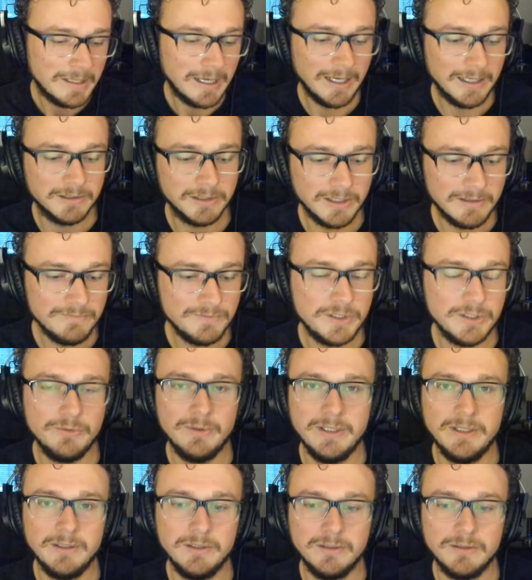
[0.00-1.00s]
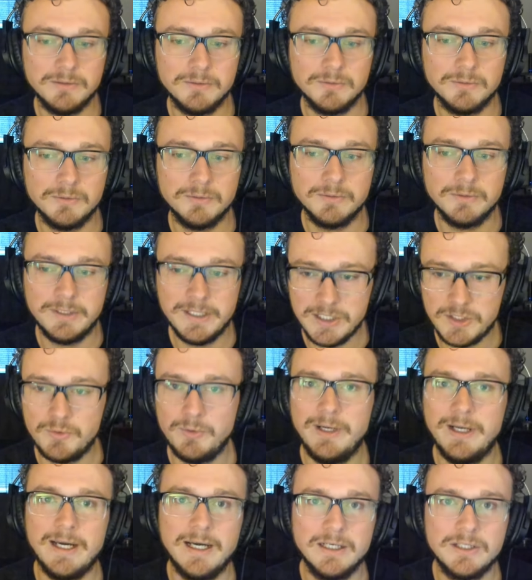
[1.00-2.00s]
love doing these
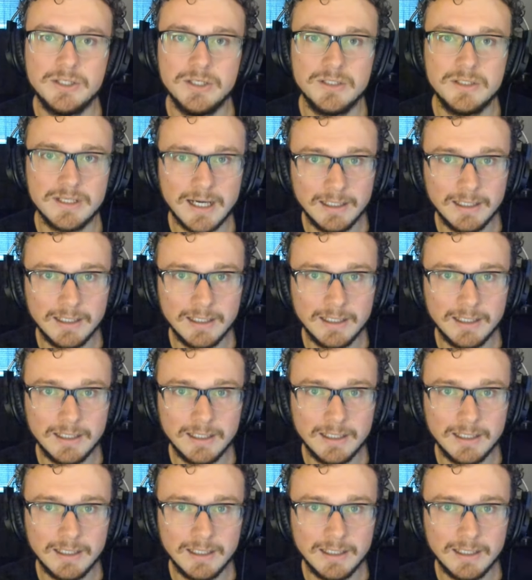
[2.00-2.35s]
reactions.